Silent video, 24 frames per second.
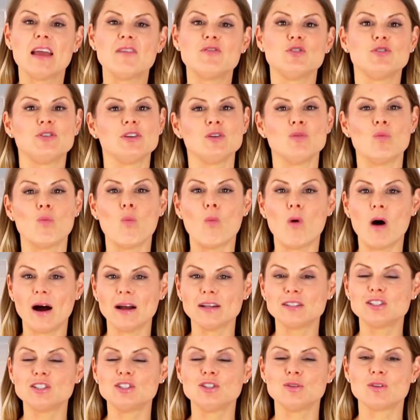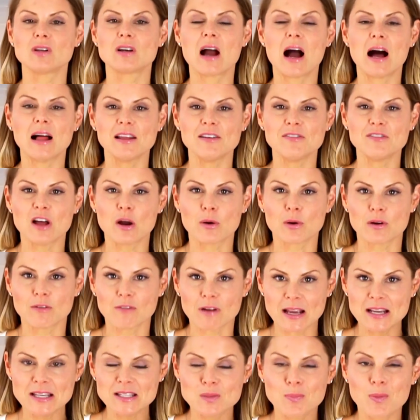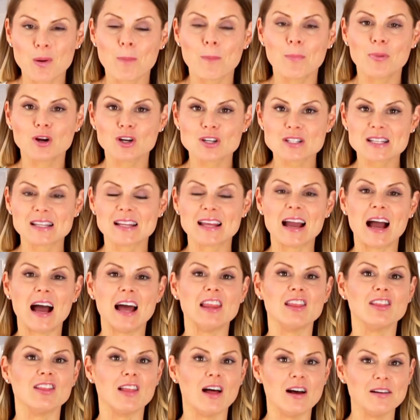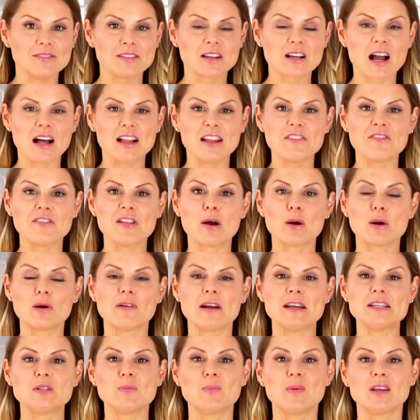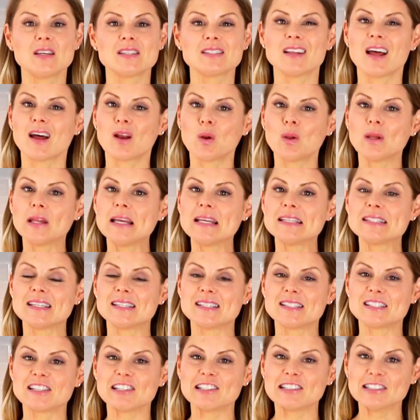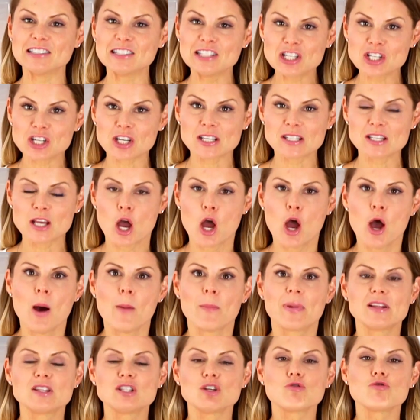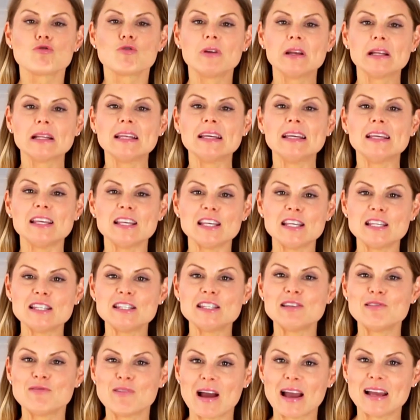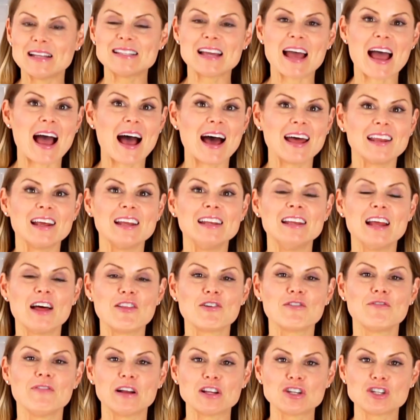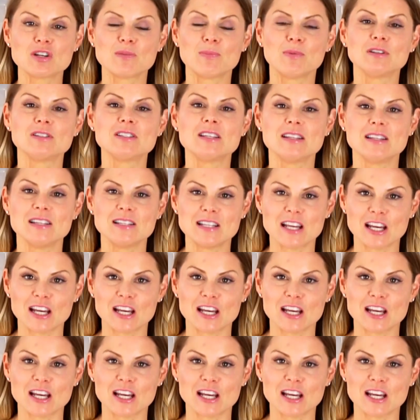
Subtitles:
if you didn't want to do the cauliflower rice, but personally I love the cauliflower rice because not only is it delicious, but it's a really easy way to add another vegetable to the